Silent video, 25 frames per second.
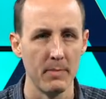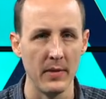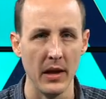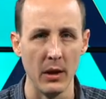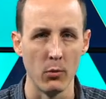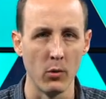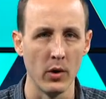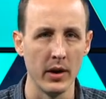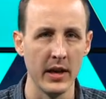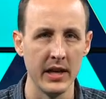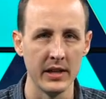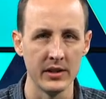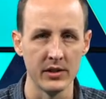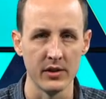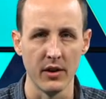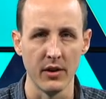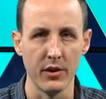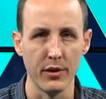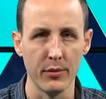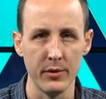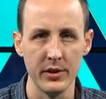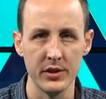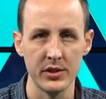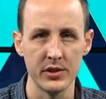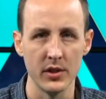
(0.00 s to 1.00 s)
and one has a
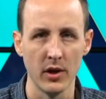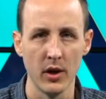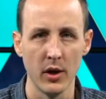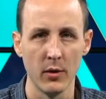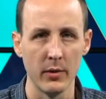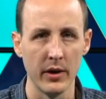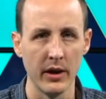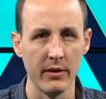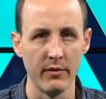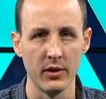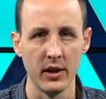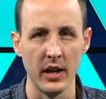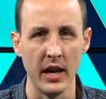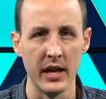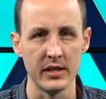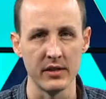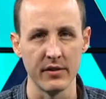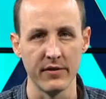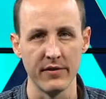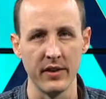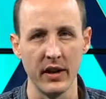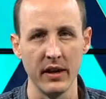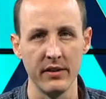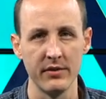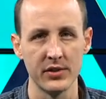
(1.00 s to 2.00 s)
three star and one a, has a
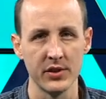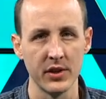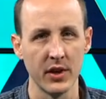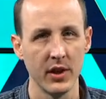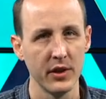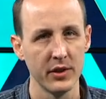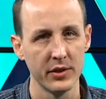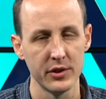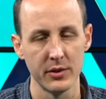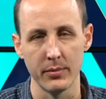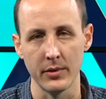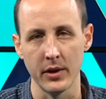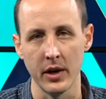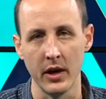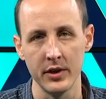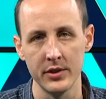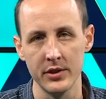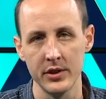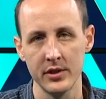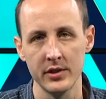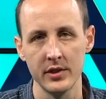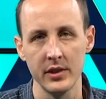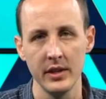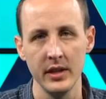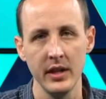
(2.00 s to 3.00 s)
five star
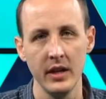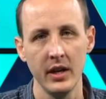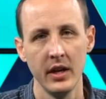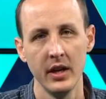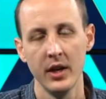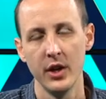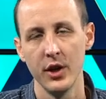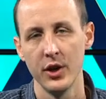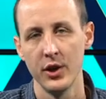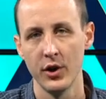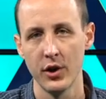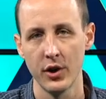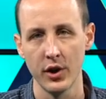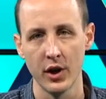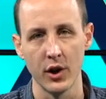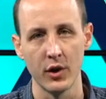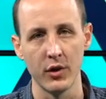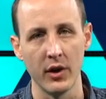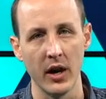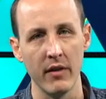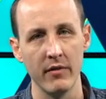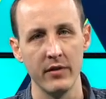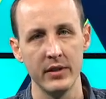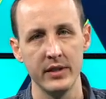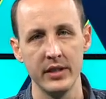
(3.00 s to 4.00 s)
subconsciously you're going to
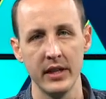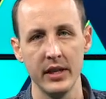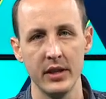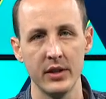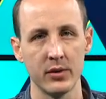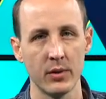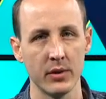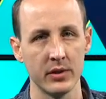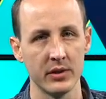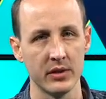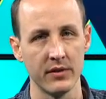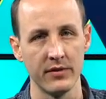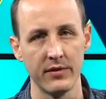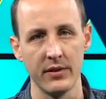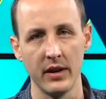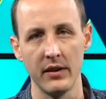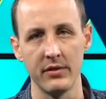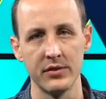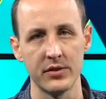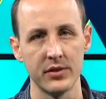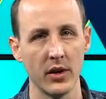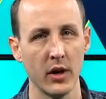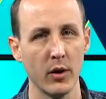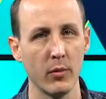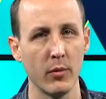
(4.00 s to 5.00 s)
gravitate towards the
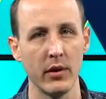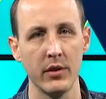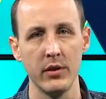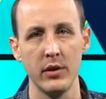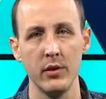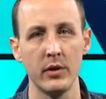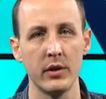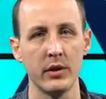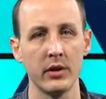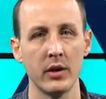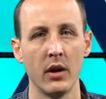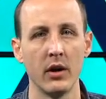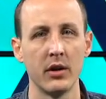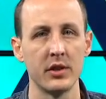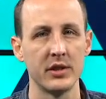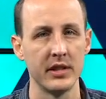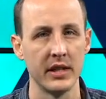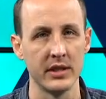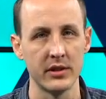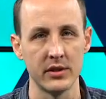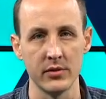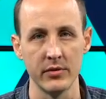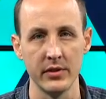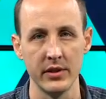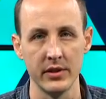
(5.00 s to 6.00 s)
five star whether you acknowledge
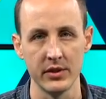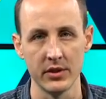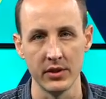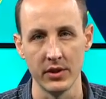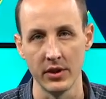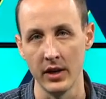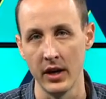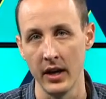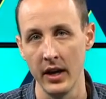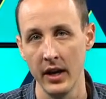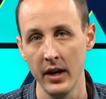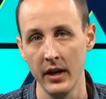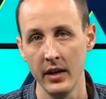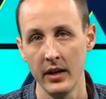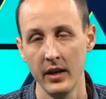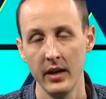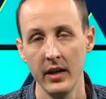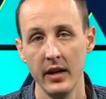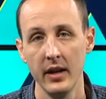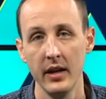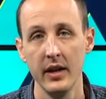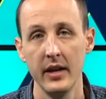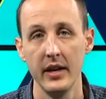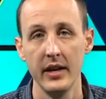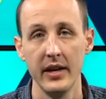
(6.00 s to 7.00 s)
that's the reason or not
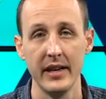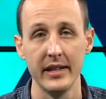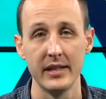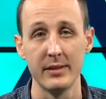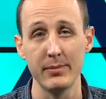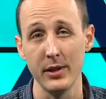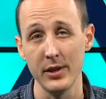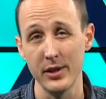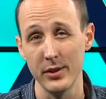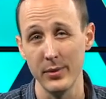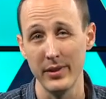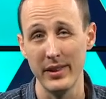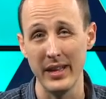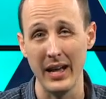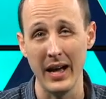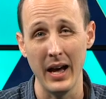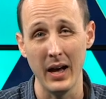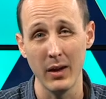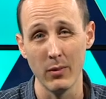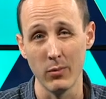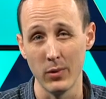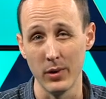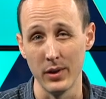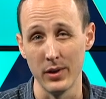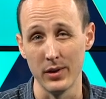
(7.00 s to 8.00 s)
especially with
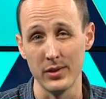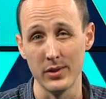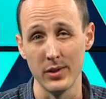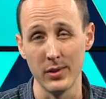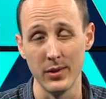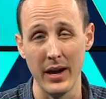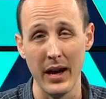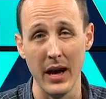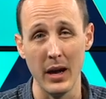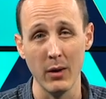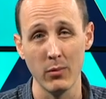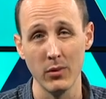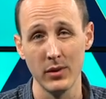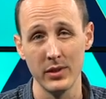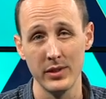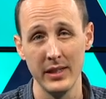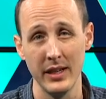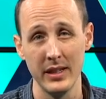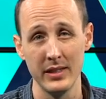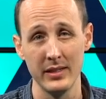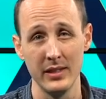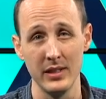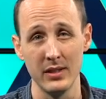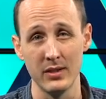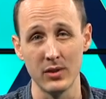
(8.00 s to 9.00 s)
AdWords. So AdWords
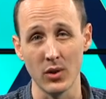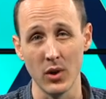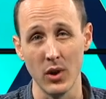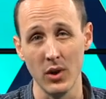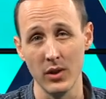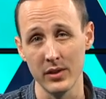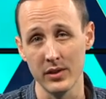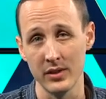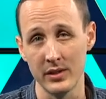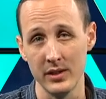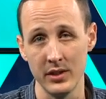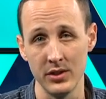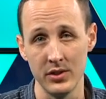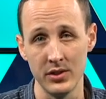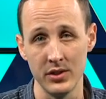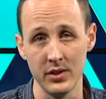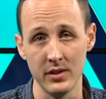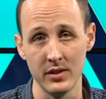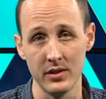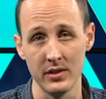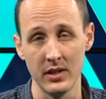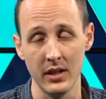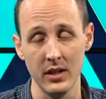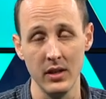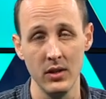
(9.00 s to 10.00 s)
has these call
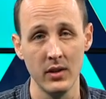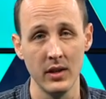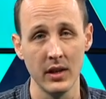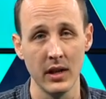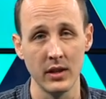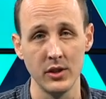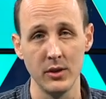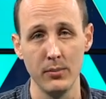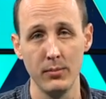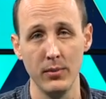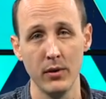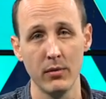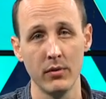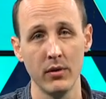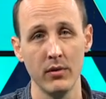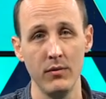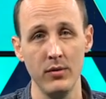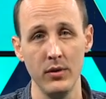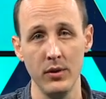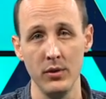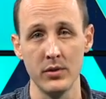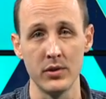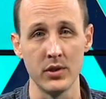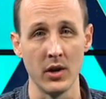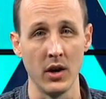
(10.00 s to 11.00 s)
extensions that you can actually put
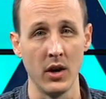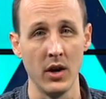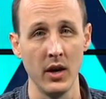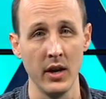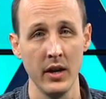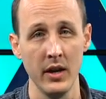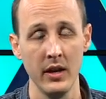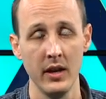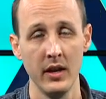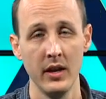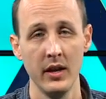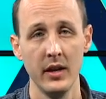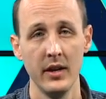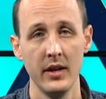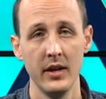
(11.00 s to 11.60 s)
reviews on